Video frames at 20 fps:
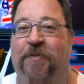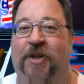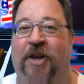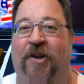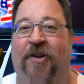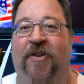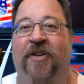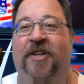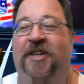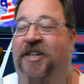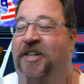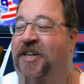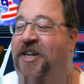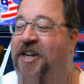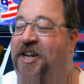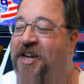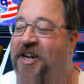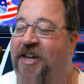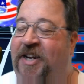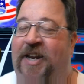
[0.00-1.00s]
I'll
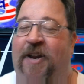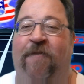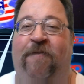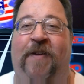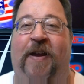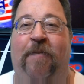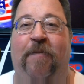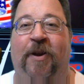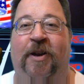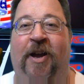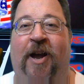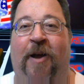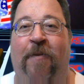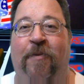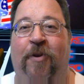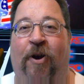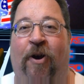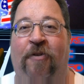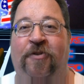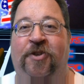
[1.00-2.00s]
get a Famicom
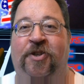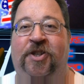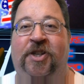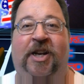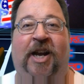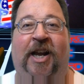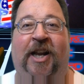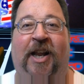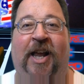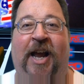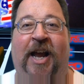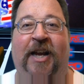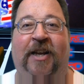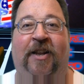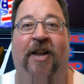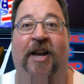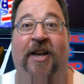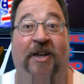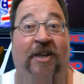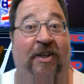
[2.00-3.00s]
cartridge that I like
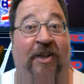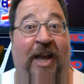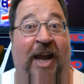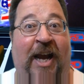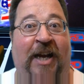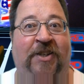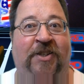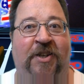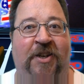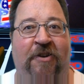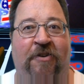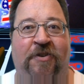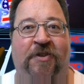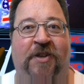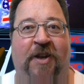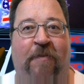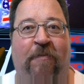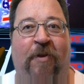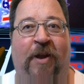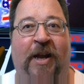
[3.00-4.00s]
Galaxian or
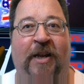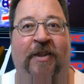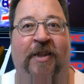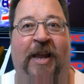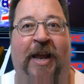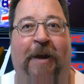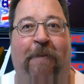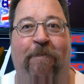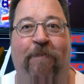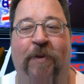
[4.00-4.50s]
something like that,